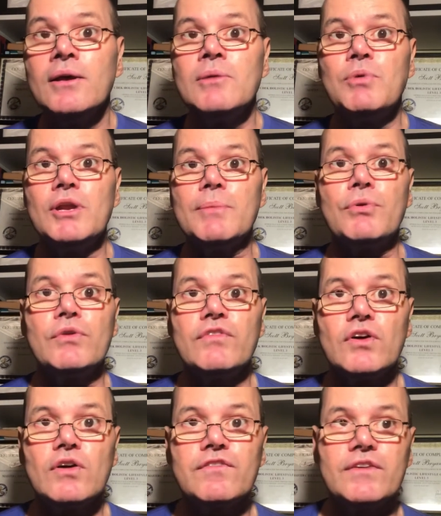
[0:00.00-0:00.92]
Bulletproof
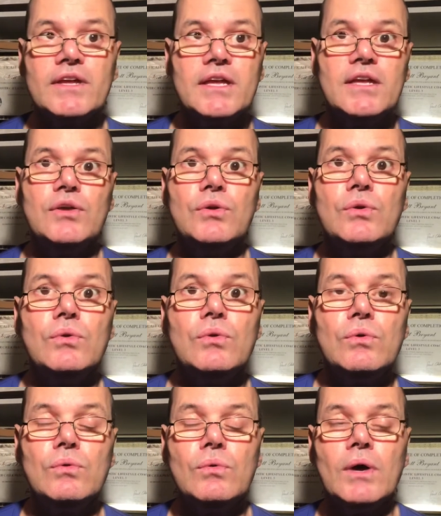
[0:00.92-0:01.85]
coffee,
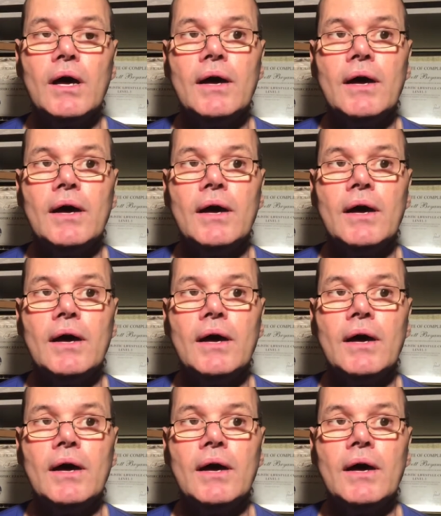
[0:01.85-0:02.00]
you